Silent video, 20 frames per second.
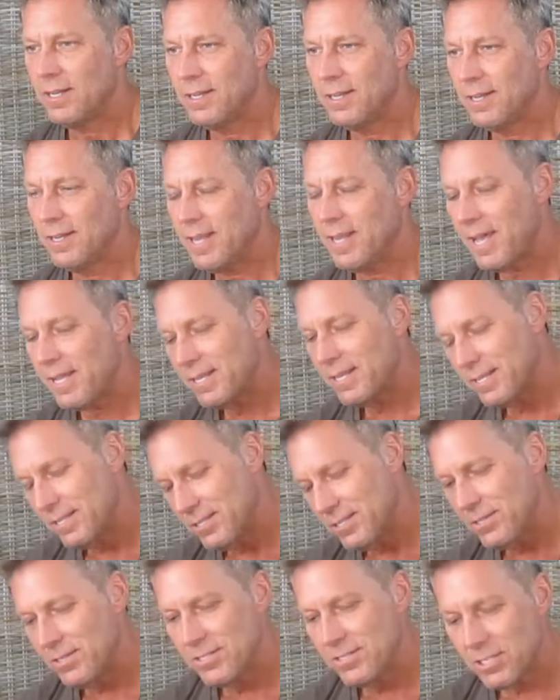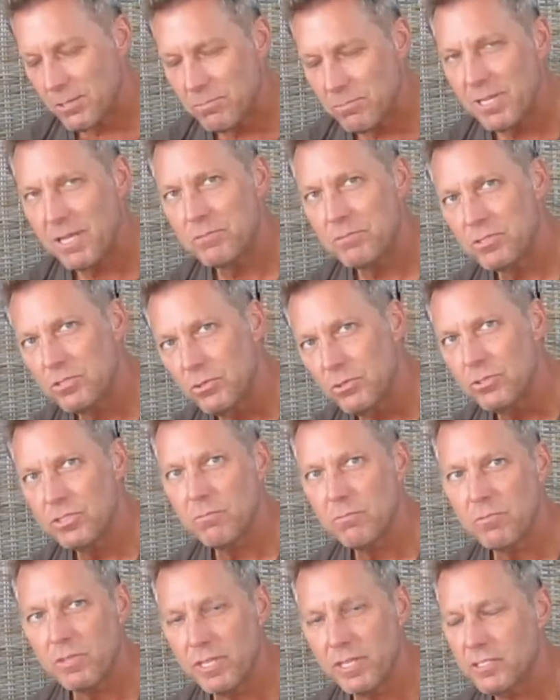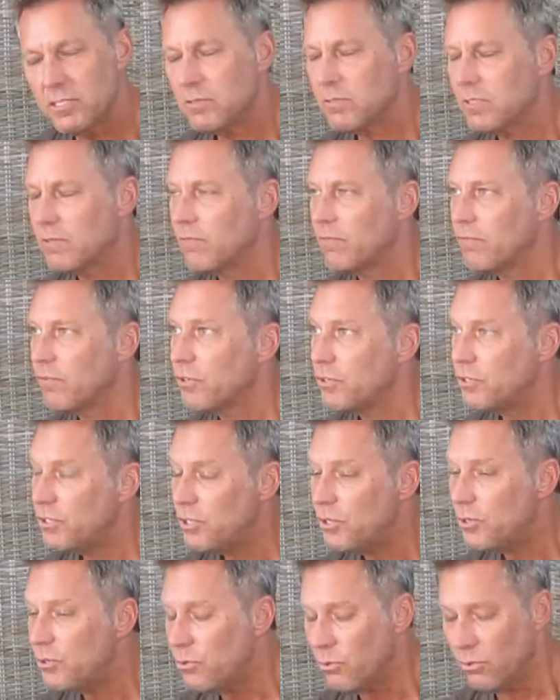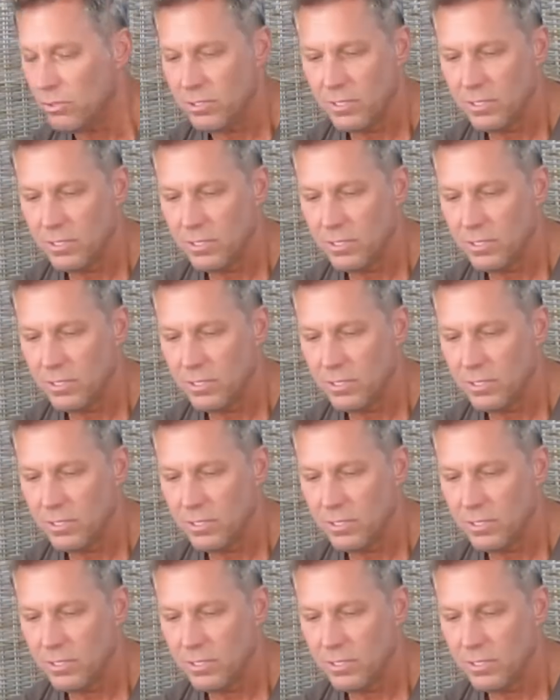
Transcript: not sometimes do some things for you.